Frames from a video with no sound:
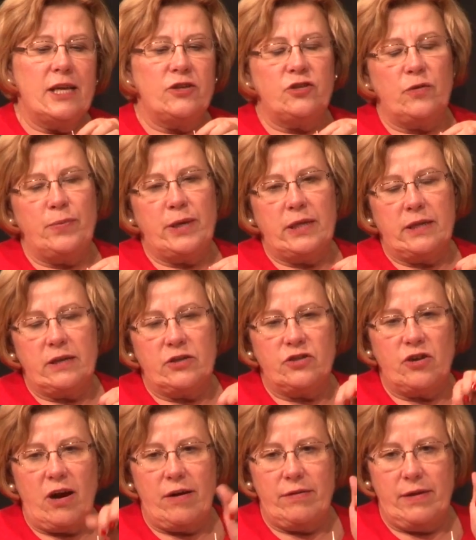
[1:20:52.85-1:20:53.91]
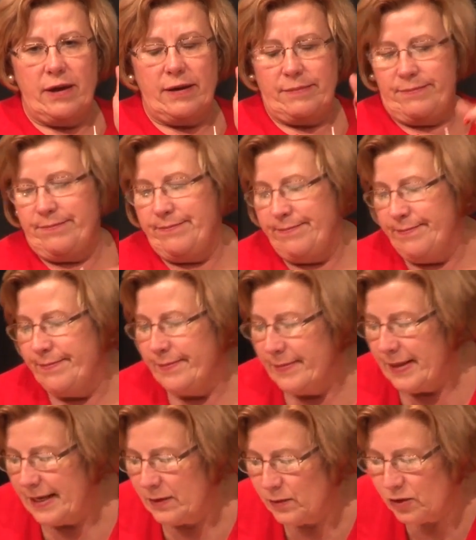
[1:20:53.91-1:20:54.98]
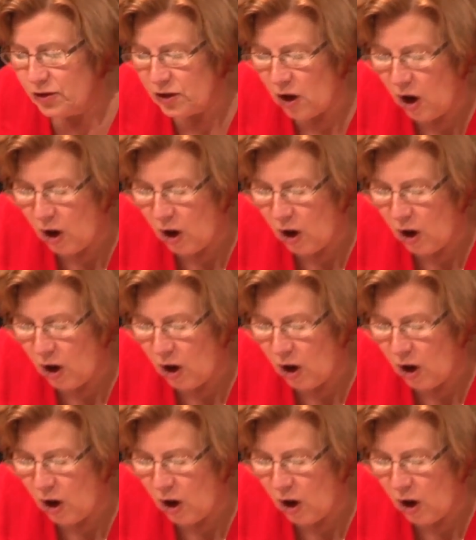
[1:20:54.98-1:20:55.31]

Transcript: There should be a little char there. That's what she